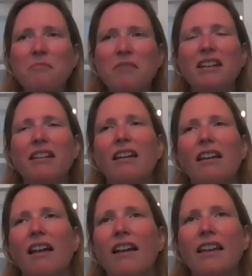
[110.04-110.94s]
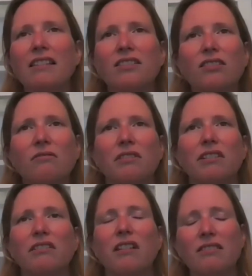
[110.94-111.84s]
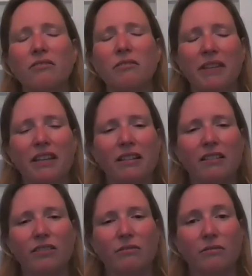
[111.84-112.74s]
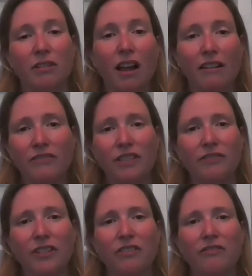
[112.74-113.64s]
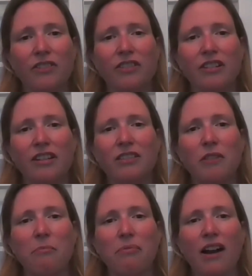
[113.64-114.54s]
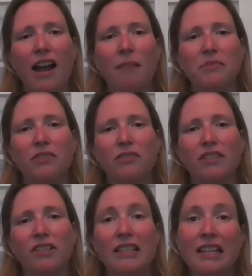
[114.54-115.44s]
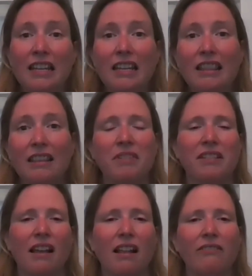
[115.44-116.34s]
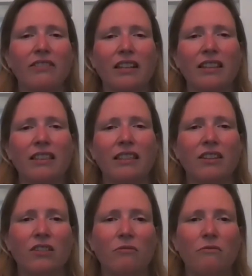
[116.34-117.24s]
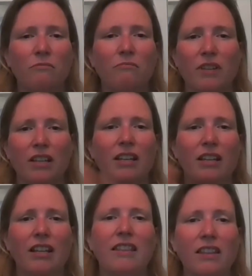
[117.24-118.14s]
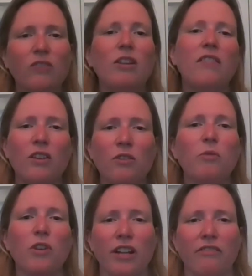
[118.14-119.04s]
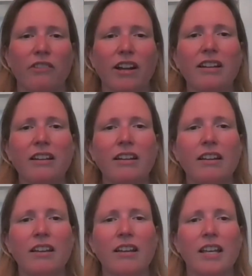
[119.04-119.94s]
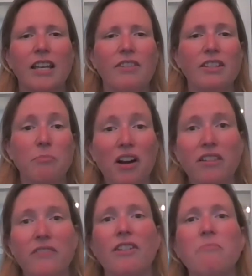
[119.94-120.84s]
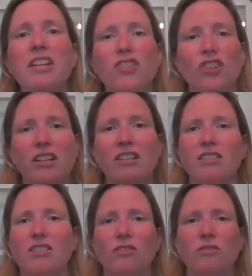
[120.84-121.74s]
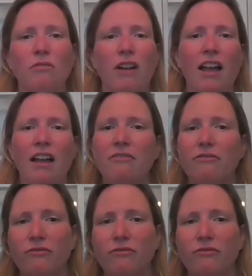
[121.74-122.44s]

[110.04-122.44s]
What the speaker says: mean, I guess too, it'll also appeal to a lot of different universities that perhaps could see themselves in the new new wording, right? If it's part of their mission to have,